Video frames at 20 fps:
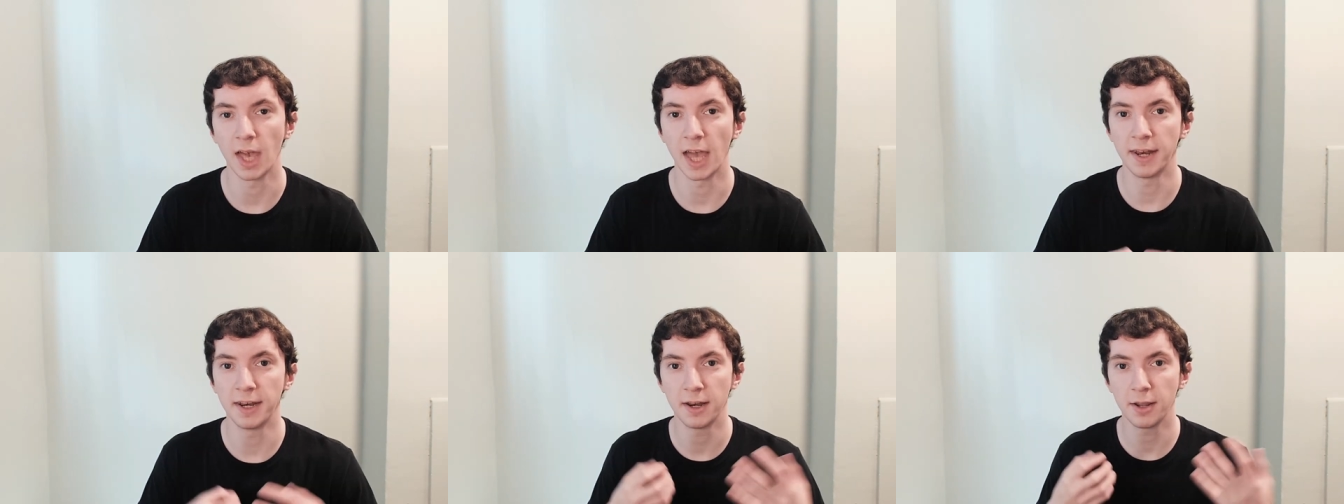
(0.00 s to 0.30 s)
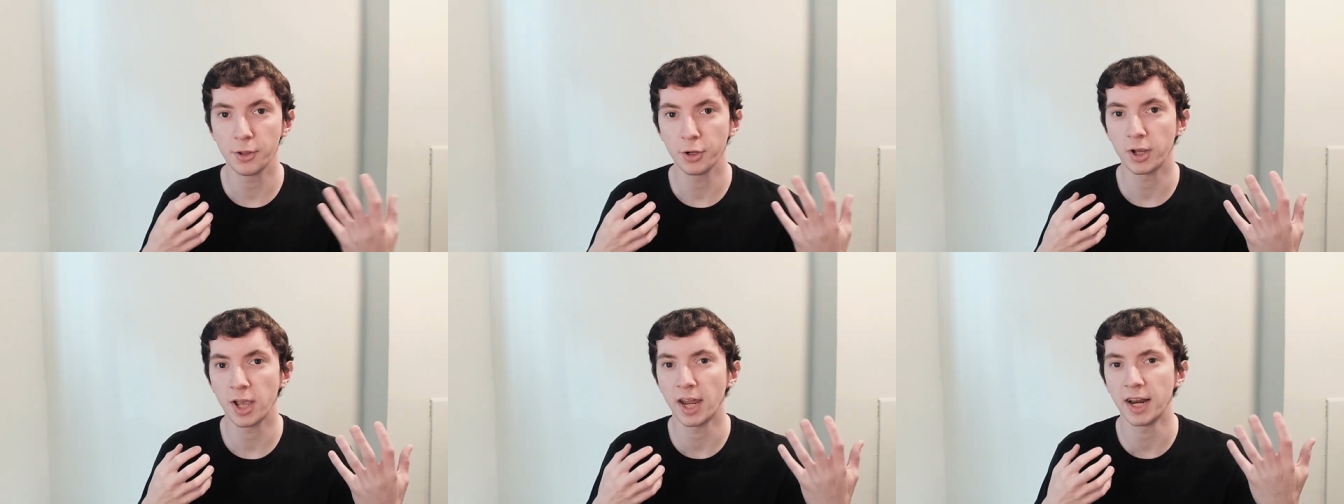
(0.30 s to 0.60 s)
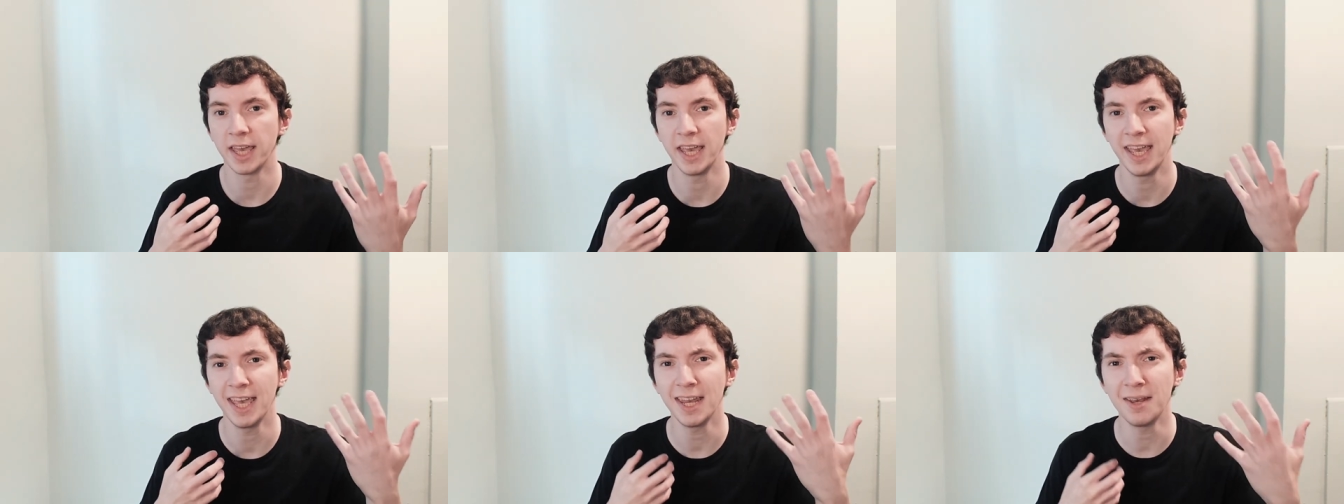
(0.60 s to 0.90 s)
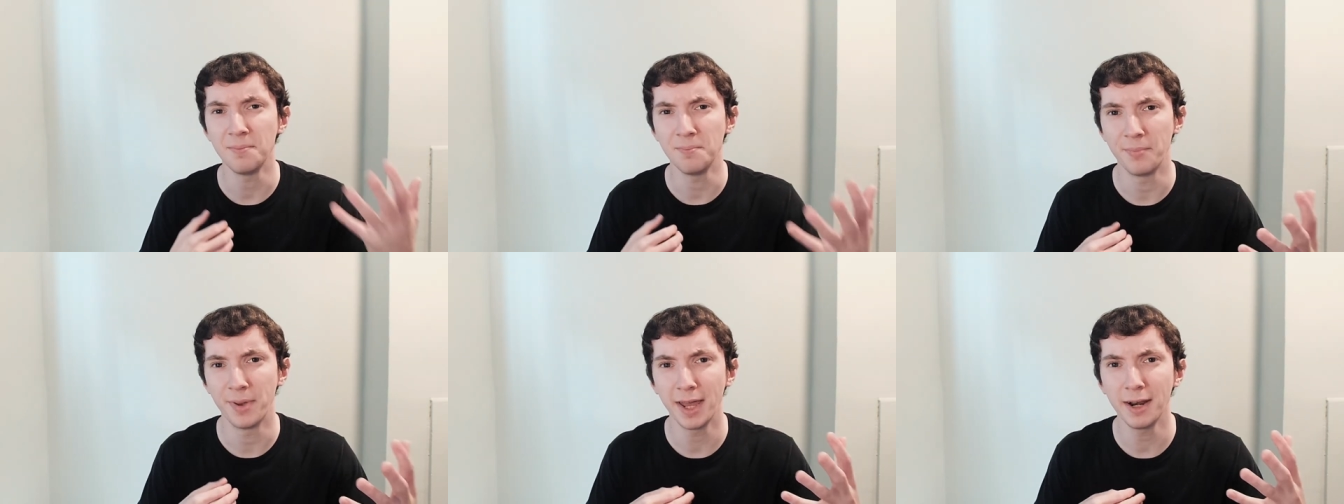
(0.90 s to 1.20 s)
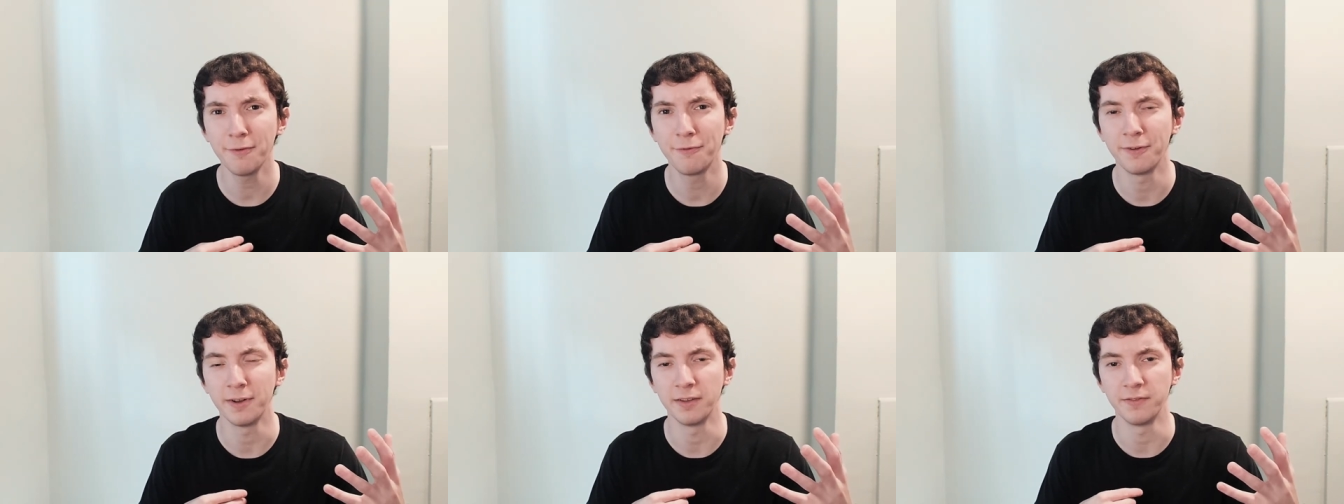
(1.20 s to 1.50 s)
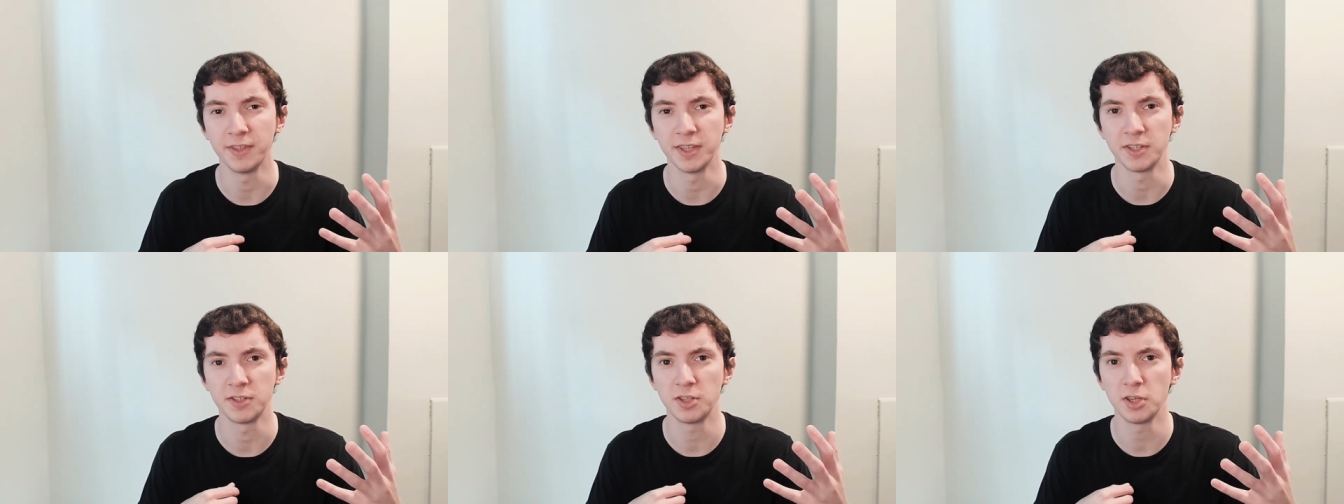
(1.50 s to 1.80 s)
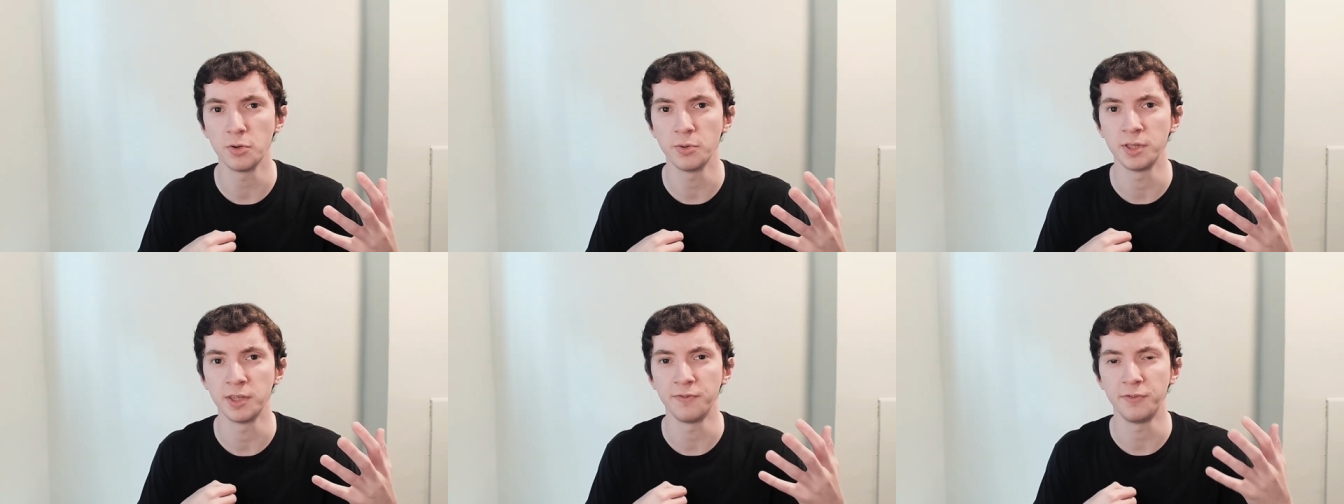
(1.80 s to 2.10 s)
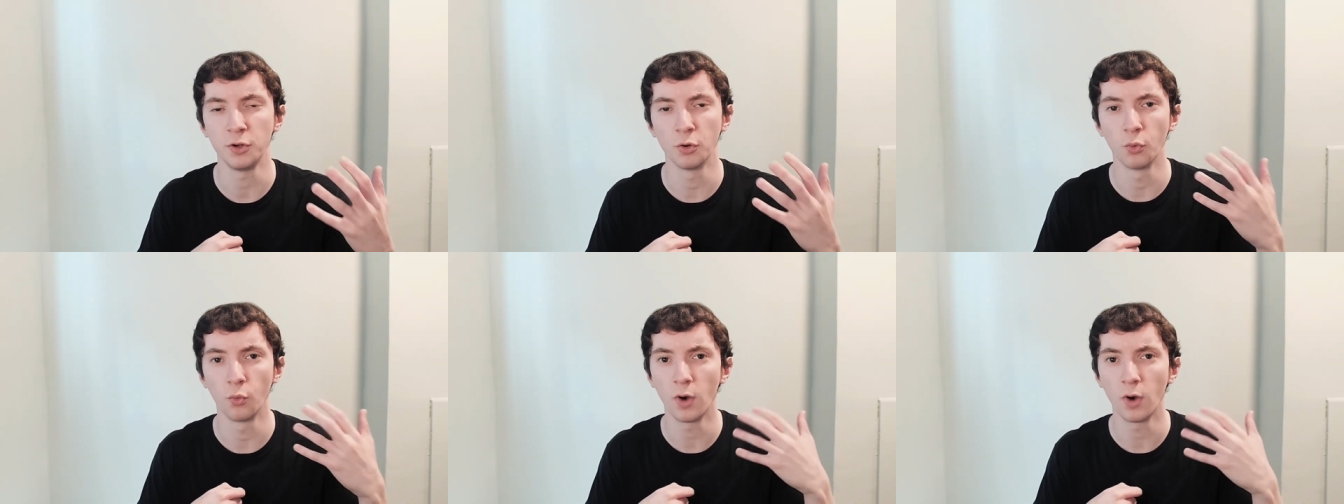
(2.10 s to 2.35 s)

And another kind of hidden benefit of this too is if